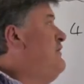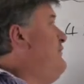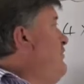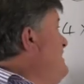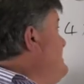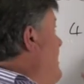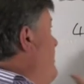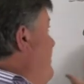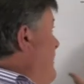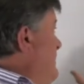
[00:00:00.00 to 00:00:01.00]
For
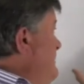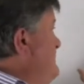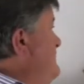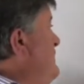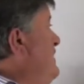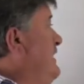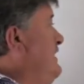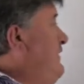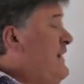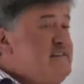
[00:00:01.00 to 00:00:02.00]
example,
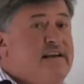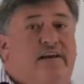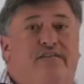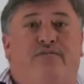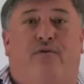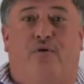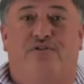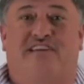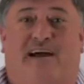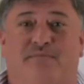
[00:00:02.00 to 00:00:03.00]
if I take 4
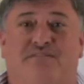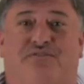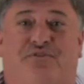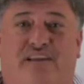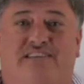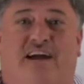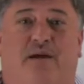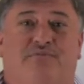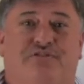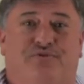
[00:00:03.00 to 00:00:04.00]
times 3
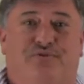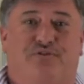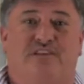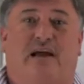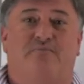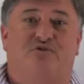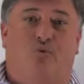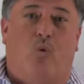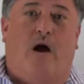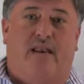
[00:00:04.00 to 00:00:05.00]
times 2 times
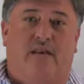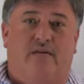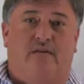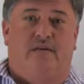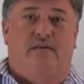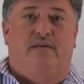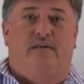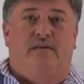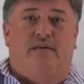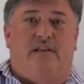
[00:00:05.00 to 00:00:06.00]
1.
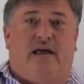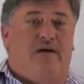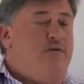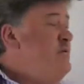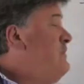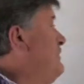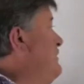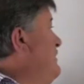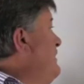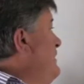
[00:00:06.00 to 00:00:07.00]
Now,
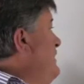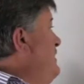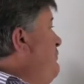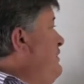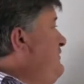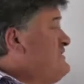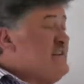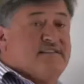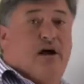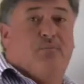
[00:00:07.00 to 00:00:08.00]
in the previous
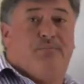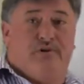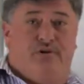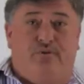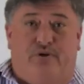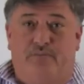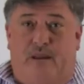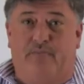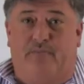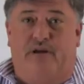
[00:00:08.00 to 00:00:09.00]
example, you will
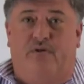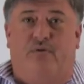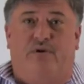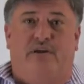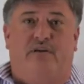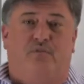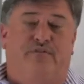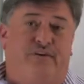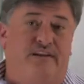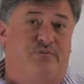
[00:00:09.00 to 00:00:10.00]
remember we were
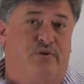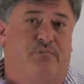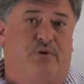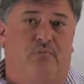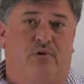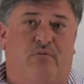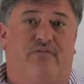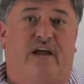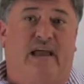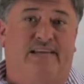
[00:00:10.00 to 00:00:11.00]
faced with a problem
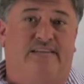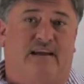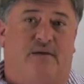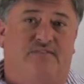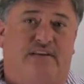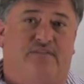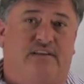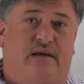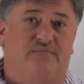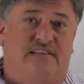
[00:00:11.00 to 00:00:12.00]
of 8 times
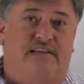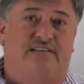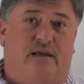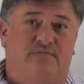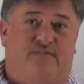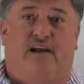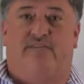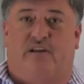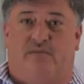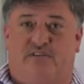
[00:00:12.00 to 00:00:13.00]
7 times 6 times
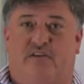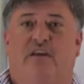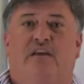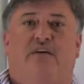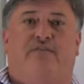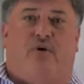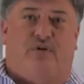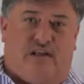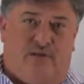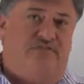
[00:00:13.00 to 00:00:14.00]
5 times
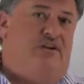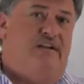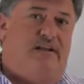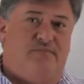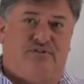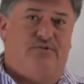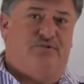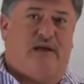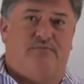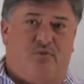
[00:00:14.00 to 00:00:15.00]
4 times 3 times 2
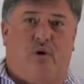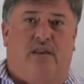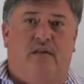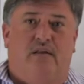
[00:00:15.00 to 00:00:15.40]
times 1.